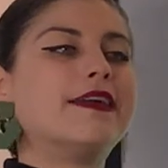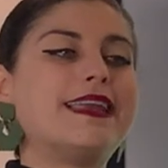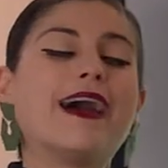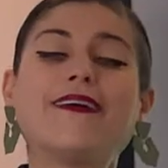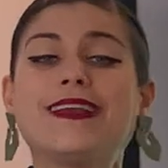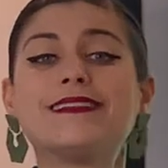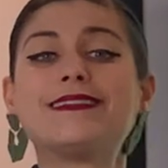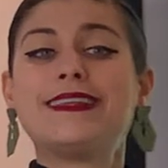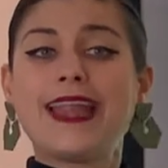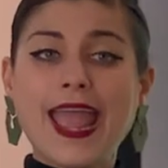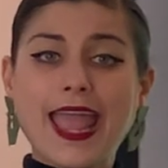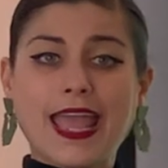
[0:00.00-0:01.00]
Now his
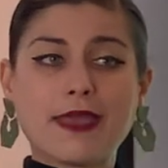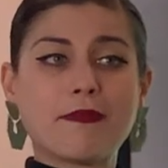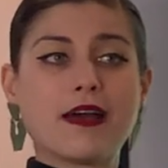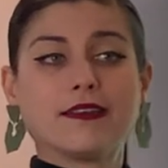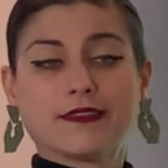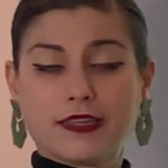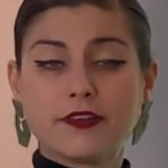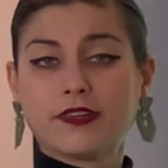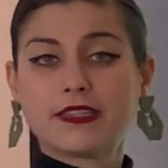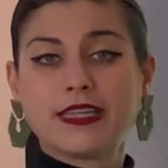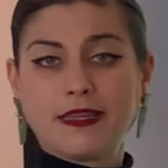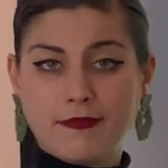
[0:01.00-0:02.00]
name
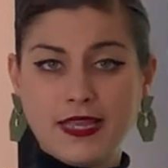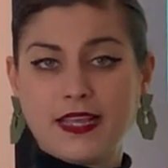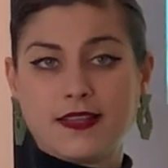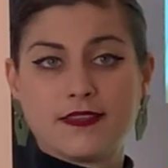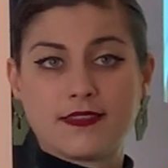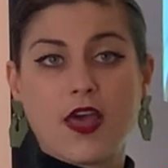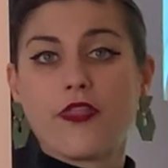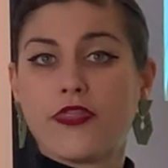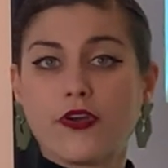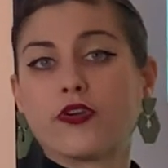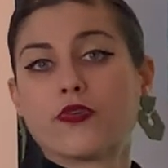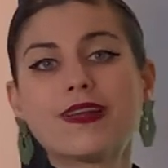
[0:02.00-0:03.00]
literally means
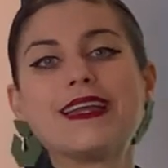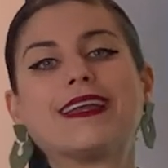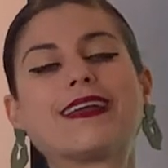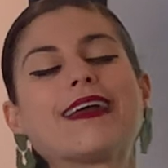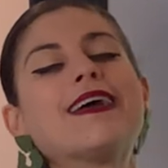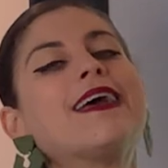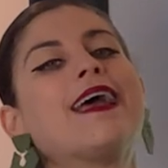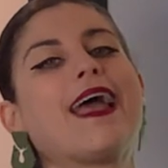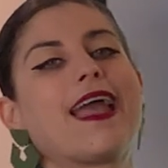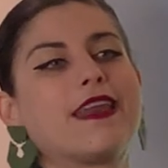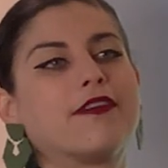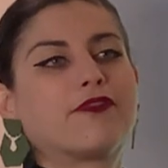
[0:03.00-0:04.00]
the Greek.
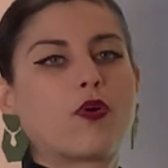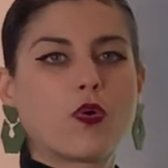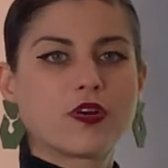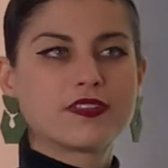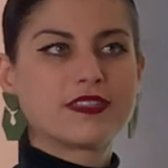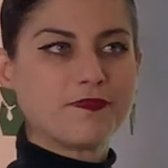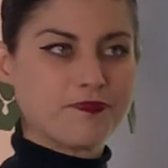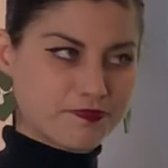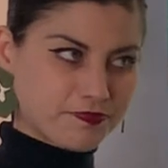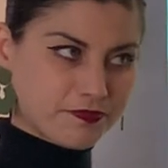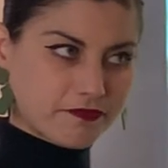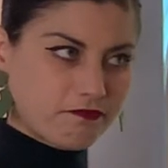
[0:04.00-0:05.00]
And of course,
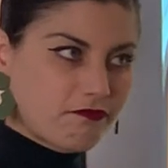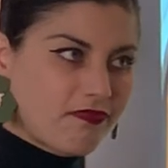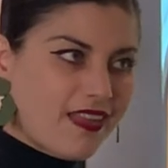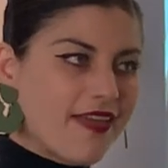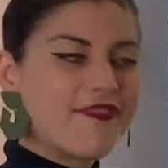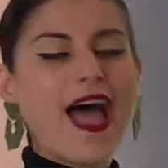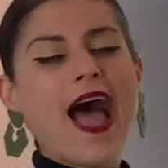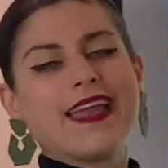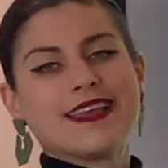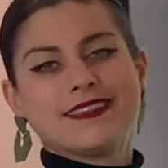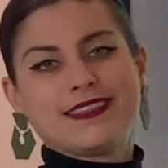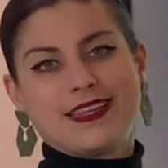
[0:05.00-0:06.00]
that
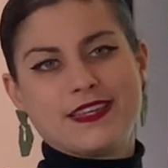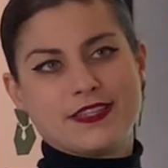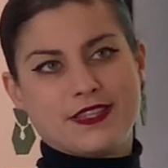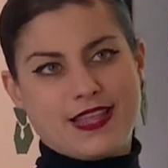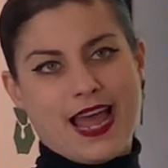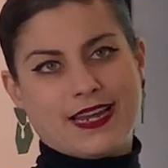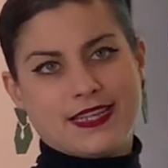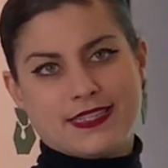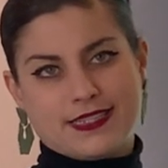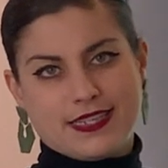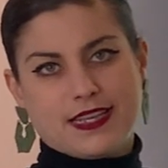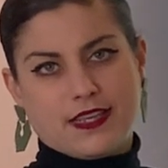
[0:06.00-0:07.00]
is his, that is,
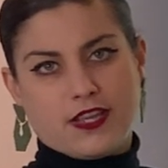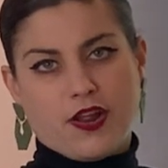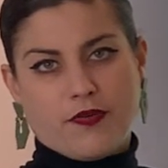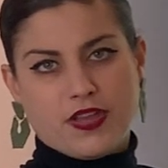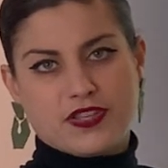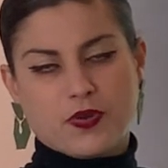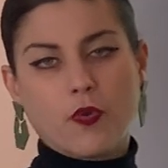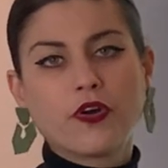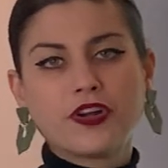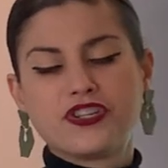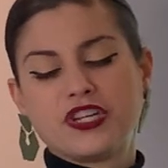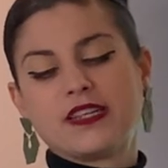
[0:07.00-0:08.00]
you know, his
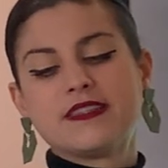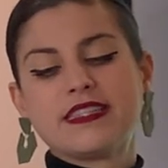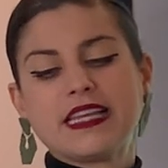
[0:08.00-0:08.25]
origins.